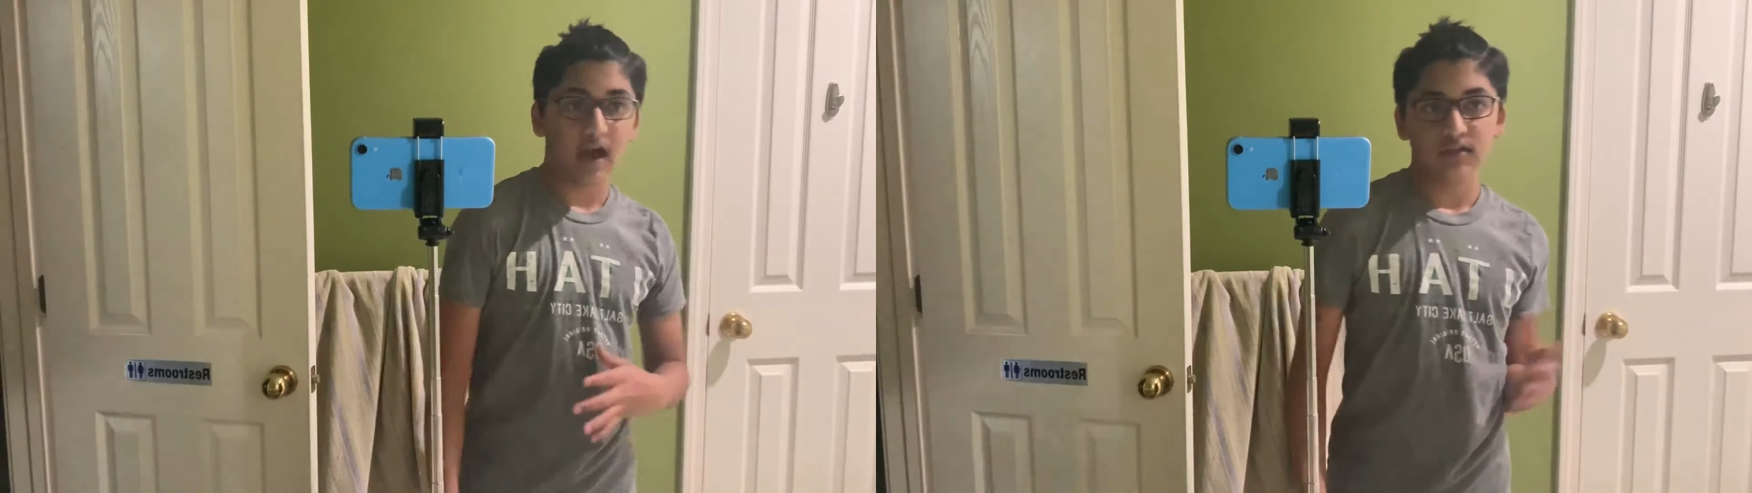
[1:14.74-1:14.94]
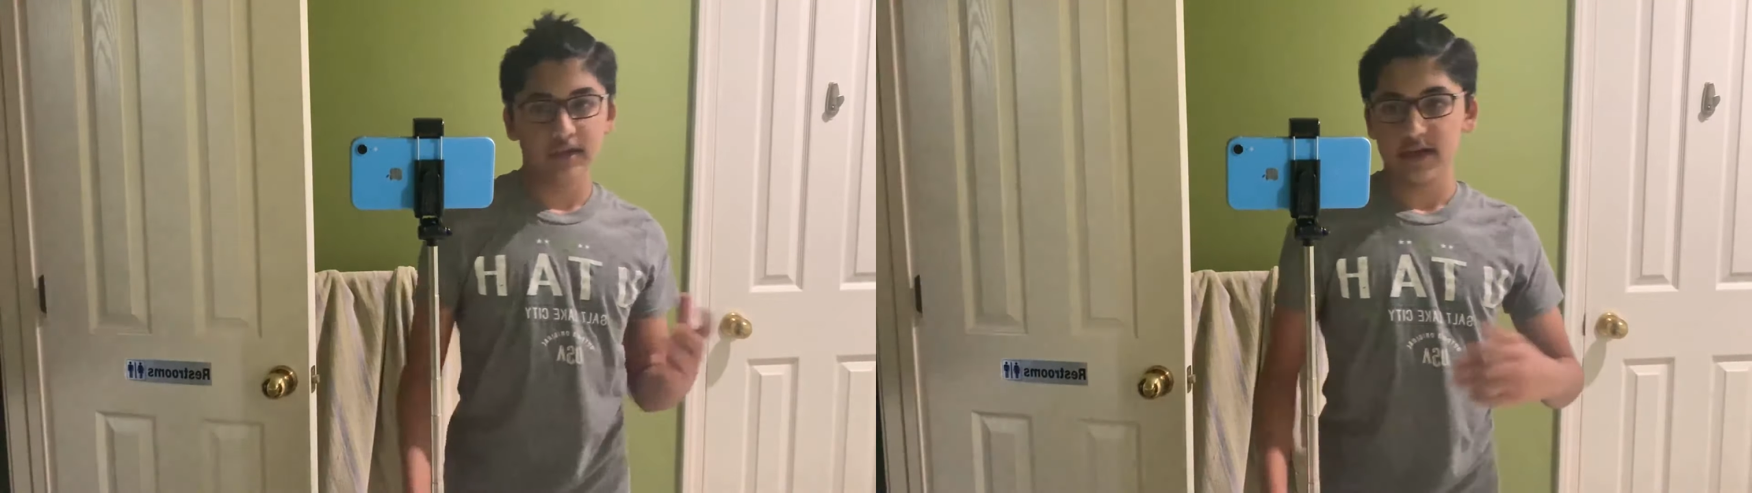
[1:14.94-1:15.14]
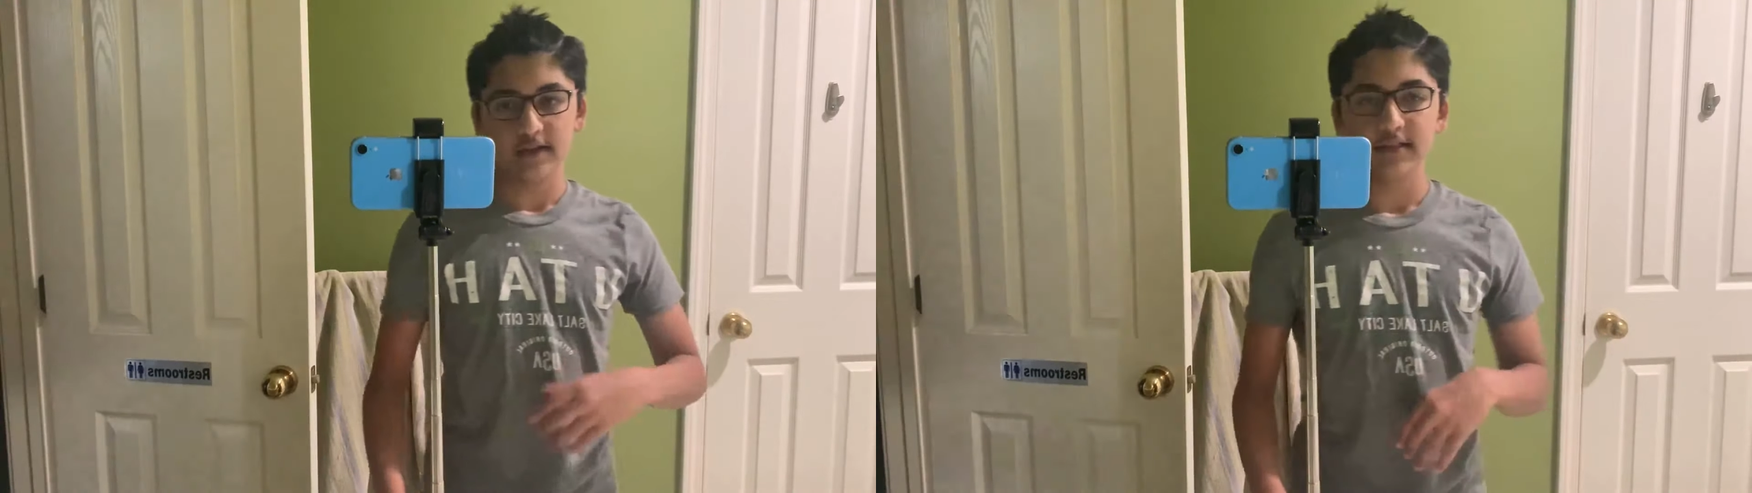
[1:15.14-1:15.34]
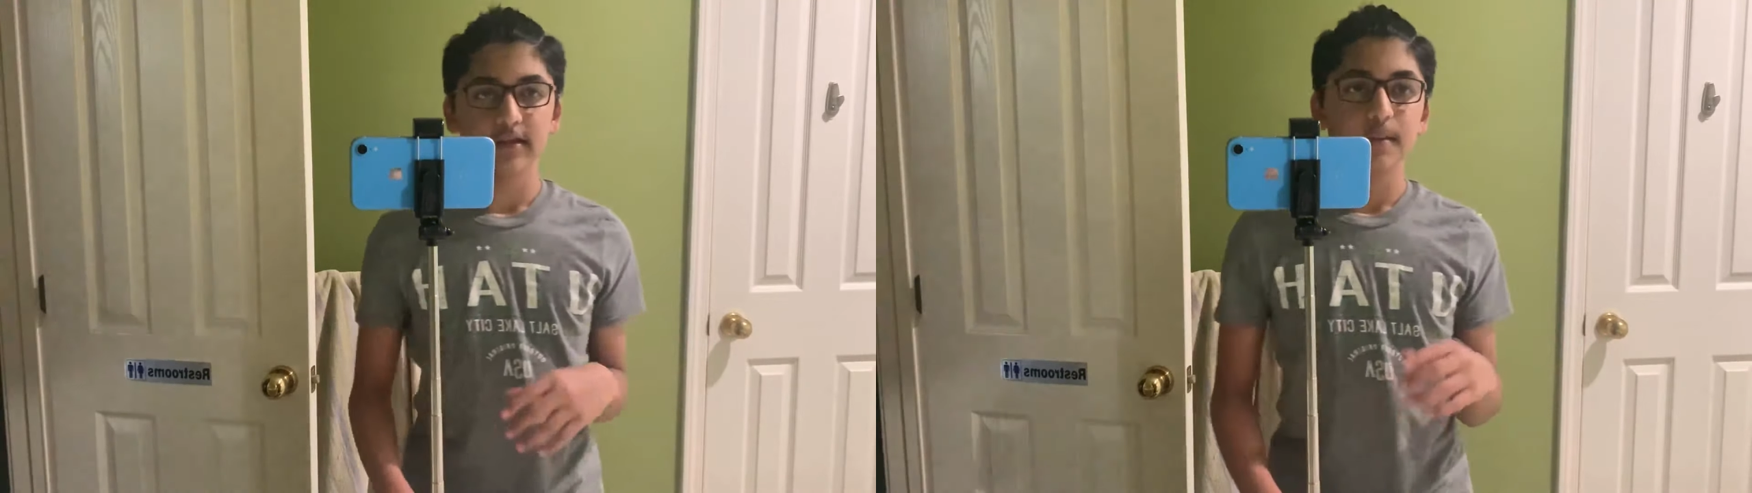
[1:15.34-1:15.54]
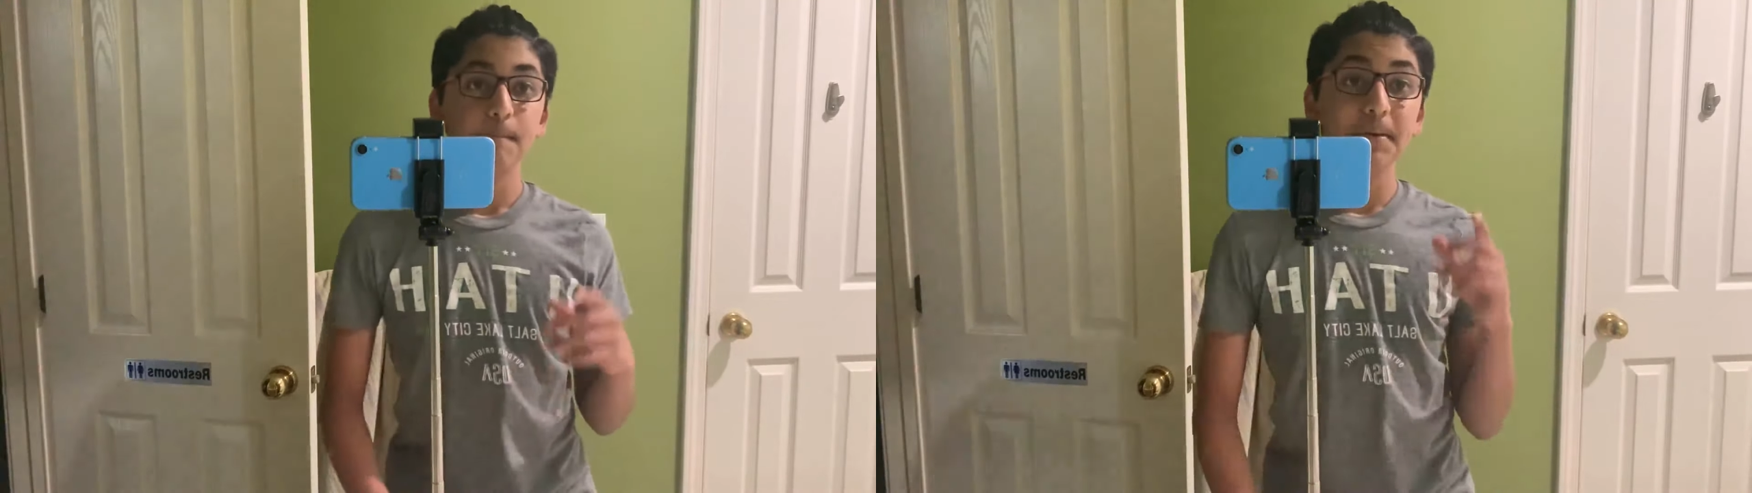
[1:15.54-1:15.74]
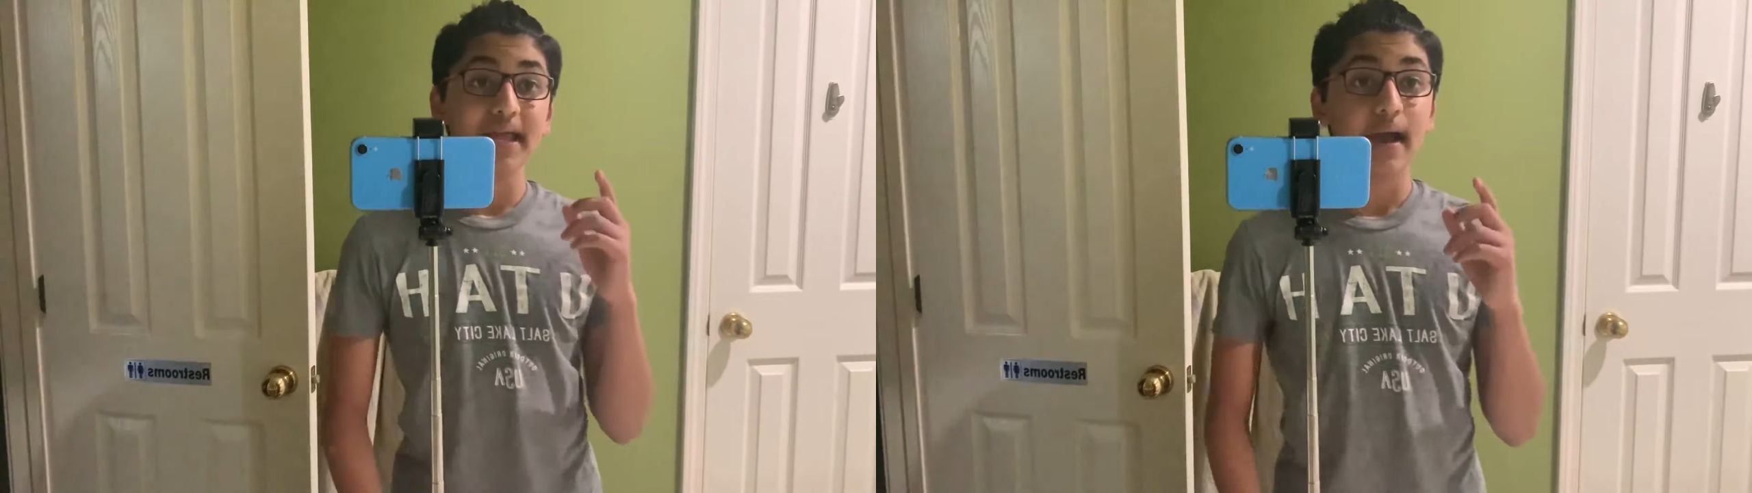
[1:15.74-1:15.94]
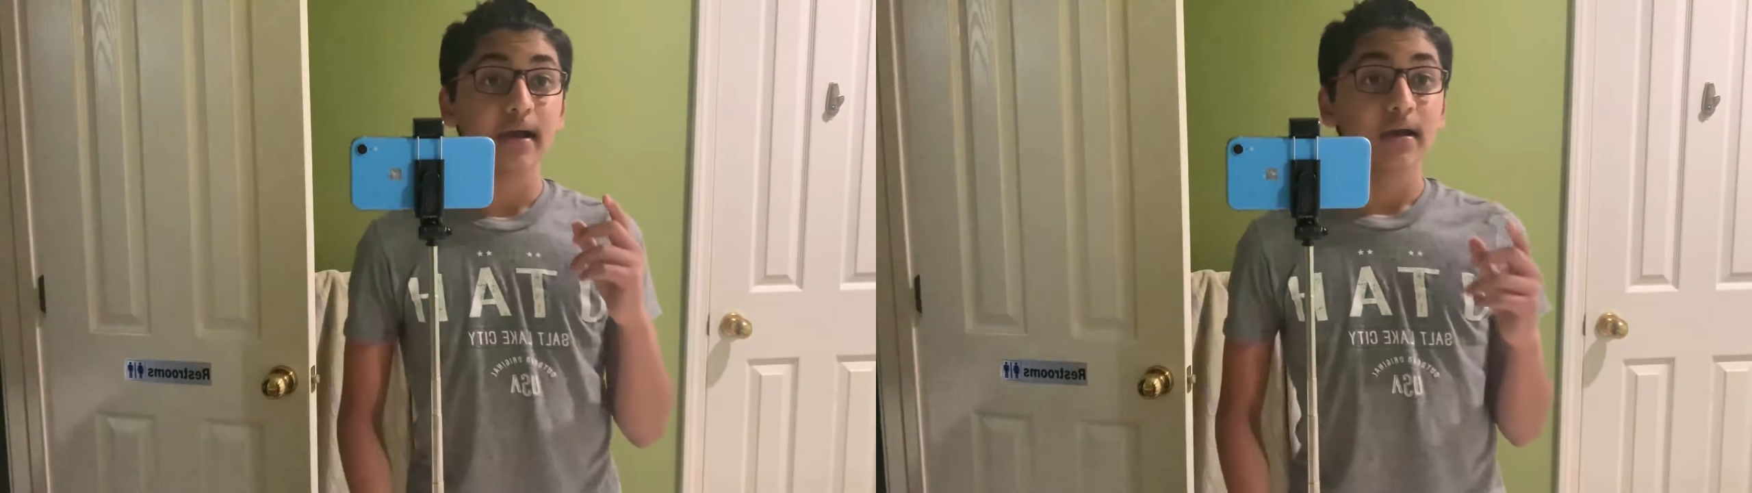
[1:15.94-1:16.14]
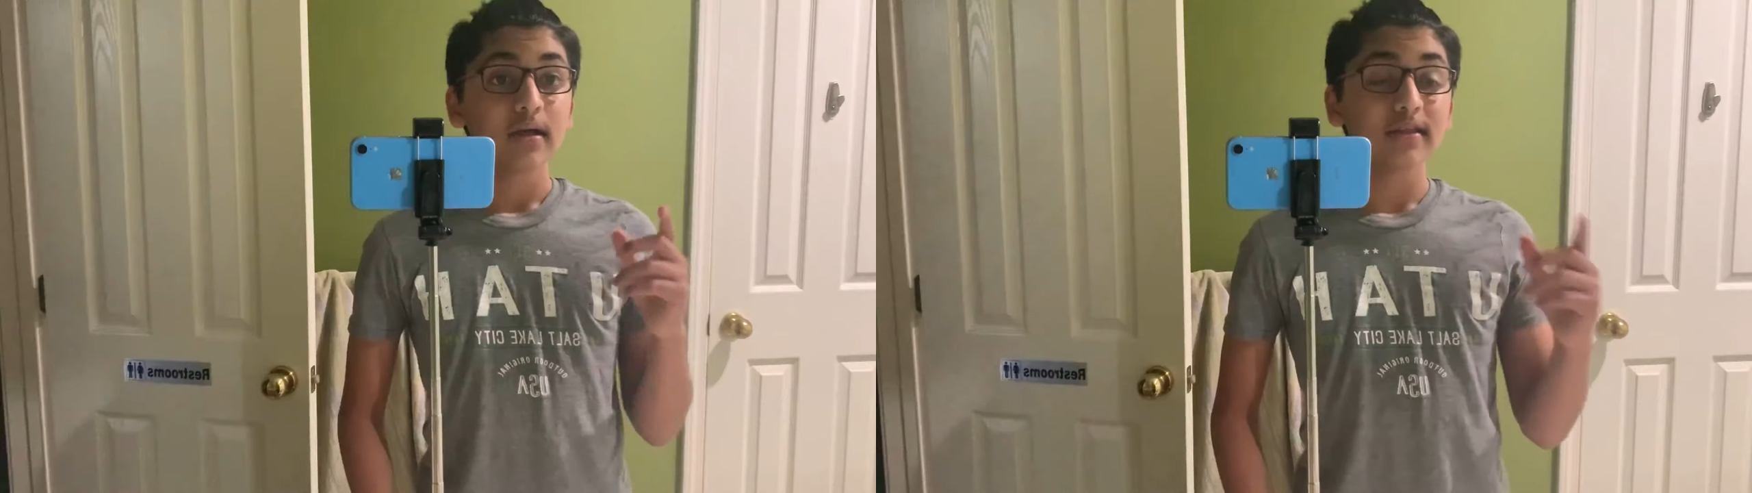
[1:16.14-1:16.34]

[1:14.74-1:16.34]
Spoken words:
I'll take anything. But yeah.